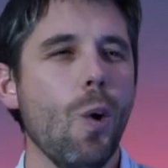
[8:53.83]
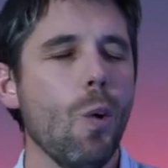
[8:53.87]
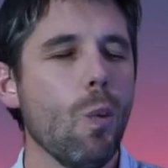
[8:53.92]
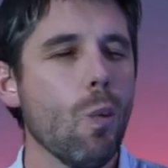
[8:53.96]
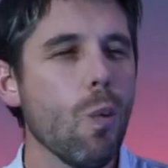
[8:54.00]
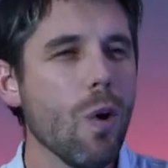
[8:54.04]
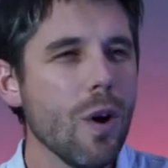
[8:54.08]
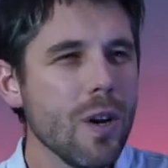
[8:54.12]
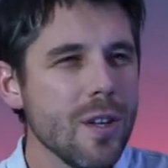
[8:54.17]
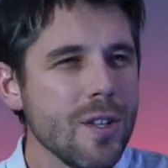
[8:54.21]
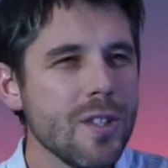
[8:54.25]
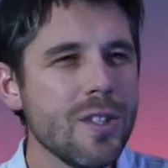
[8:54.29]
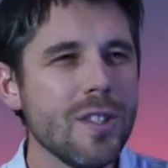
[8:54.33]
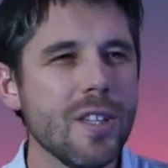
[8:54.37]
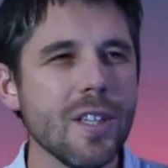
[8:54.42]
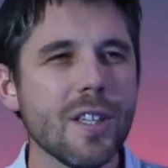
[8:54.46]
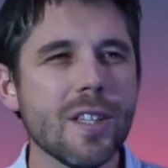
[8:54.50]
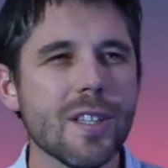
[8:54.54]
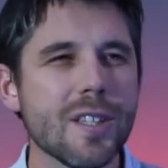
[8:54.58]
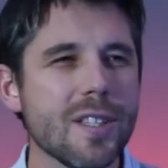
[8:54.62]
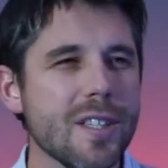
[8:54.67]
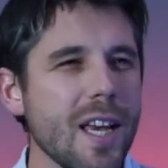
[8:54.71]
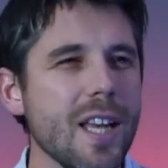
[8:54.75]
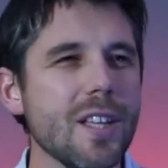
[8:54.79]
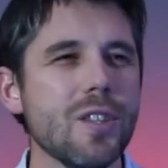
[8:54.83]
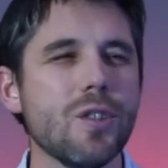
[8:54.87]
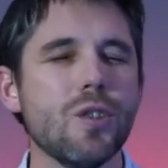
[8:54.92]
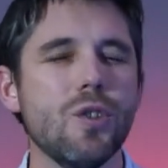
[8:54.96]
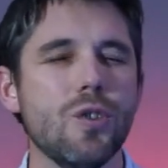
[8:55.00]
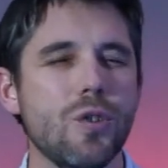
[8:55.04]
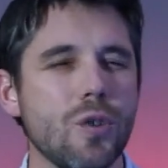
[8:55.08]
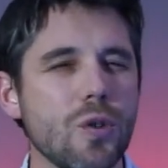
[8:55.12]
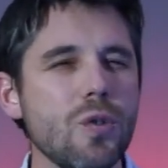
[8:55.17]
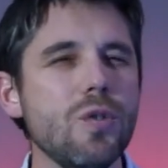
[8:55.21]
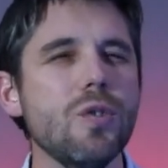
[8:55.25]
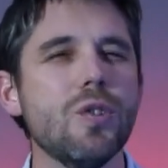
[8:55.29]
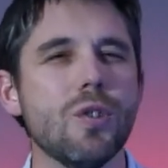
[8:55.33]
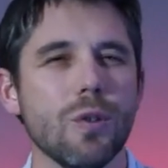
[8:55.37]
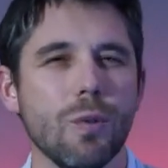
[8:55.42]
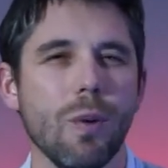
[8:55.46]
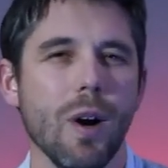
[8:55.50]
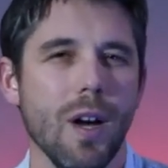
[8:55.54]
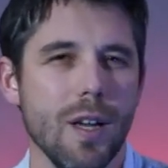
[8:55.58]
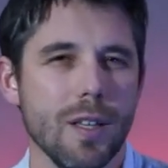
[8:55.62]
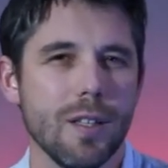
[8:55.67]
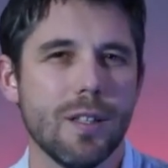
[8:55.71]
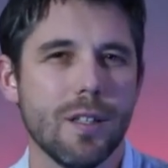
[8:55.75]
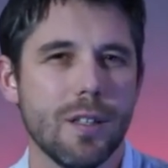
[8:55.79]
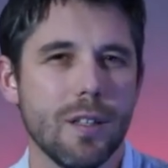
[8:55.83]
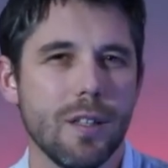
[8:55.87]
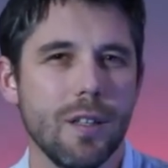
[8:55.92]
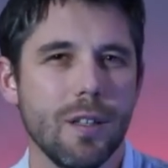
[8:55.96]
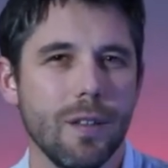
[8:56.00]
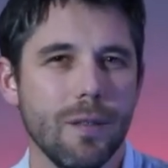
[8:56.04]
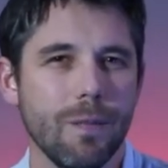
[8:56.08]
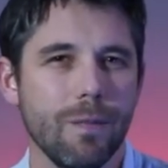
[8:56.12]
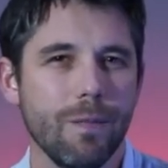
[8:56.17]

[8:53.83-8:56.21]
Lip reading: What does success do to us?